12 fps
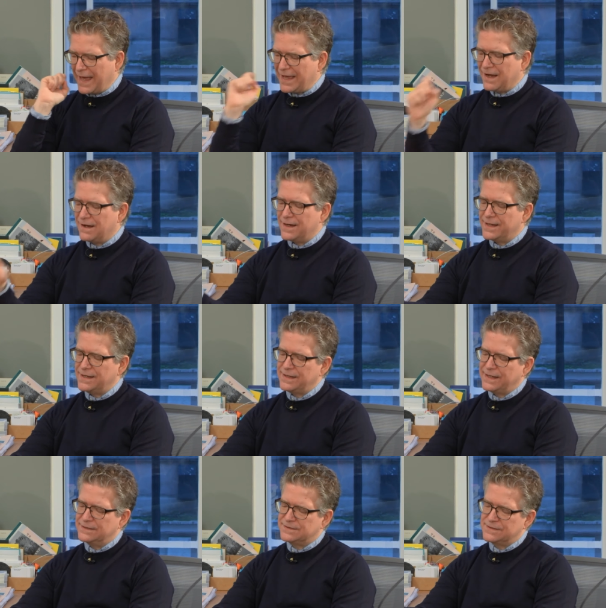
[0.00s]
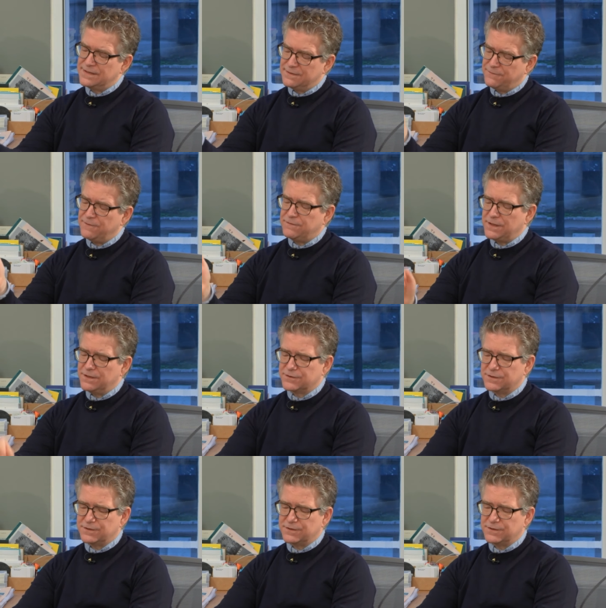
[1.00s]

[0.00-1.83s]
AI, it's in the 50 years